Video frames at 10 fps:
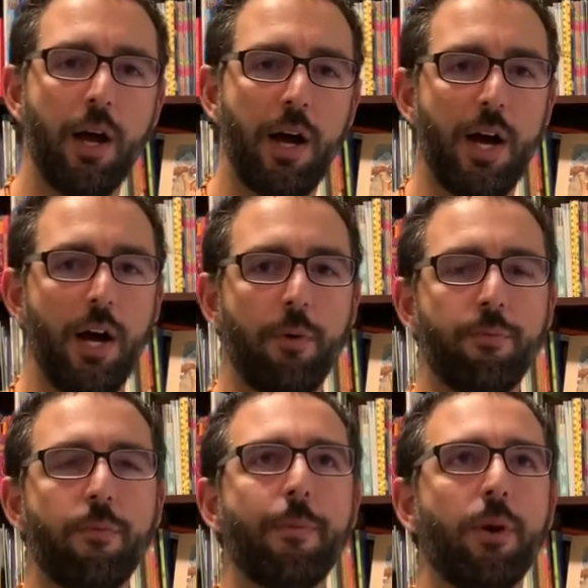Uh,
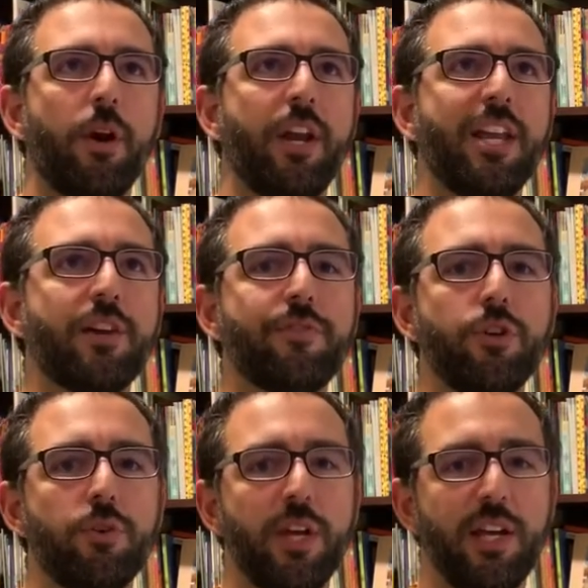remember, an
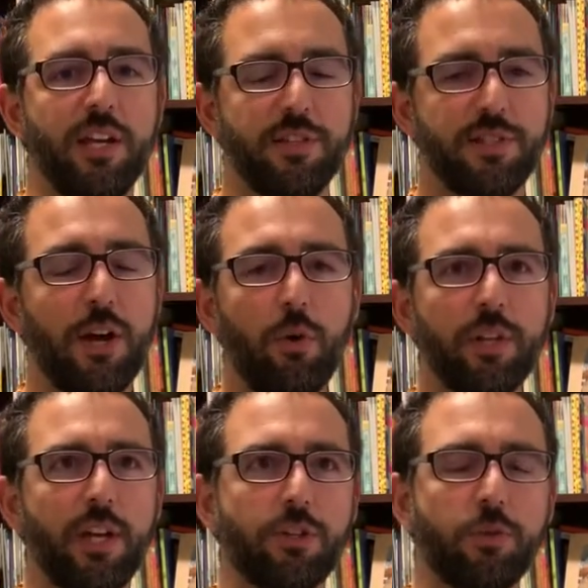interview is not
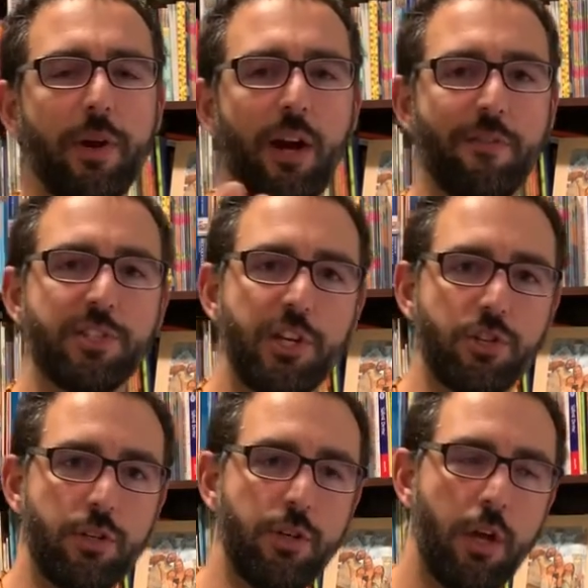only a two-way conversation.